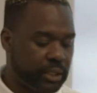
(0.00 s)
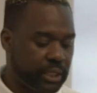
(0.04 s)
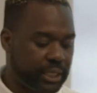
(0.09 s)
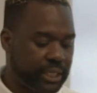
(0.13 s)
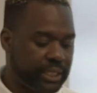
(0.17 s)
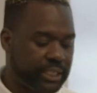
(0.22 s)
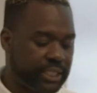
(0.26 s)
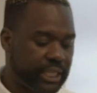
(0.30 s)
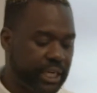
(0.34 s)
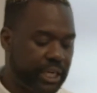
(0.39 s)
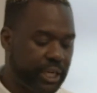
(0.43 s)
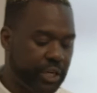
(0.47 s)
the
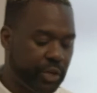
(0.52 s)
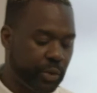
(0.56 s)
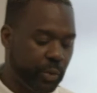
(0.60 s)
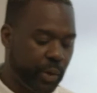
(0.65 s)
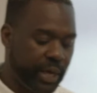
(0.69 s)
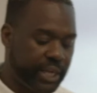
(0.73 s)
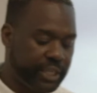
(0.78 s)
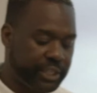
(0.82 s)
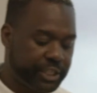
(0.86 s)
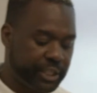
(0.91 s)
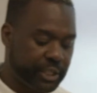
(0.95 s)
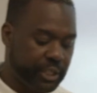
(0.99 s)

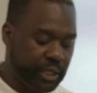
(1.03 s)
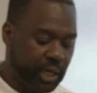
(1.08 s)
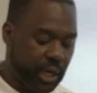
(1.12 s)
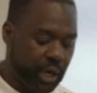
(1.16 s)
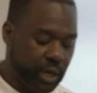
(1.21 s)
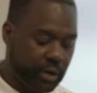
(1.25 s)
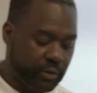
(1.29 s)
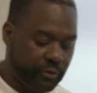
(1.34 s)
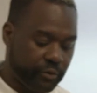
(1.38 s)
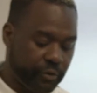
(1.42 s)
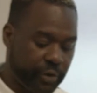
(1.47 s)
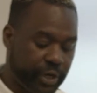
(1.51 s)
continuation
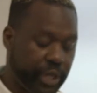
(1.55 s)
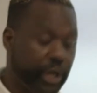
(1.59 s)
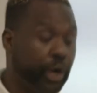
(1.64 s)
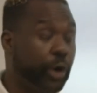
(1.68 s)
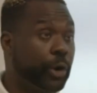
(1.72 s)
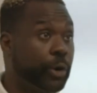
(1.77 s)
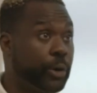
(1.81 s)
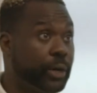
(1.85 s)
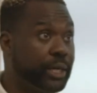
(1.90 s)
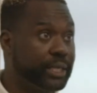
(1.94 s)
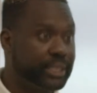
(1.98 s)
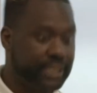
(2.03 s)
of
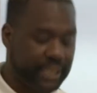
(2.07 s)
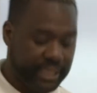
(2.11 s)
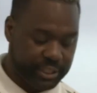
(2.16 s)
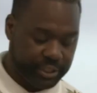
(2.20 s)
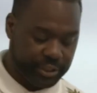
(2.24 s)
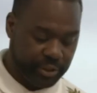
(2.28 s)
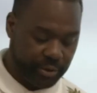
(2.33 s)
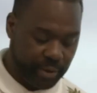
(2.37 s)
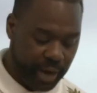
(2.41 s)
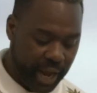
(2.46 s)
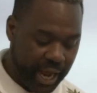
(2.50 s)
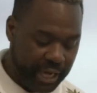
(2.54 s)
recurrent
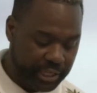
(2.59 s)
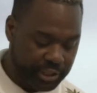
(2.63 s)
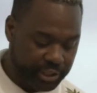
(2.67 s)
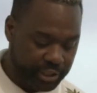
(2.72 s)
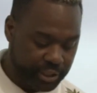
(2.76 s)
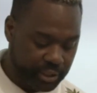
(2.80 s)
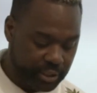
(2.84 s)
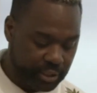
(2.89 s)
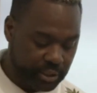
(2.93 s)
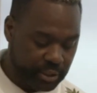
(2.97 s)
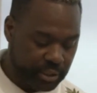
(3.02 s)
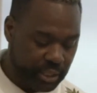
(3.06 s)

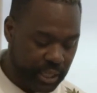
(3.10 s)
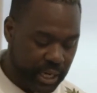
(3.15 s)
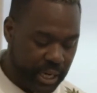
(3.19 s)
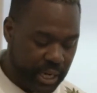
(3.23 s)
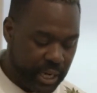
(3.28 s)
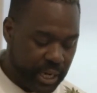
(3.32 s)
interactions,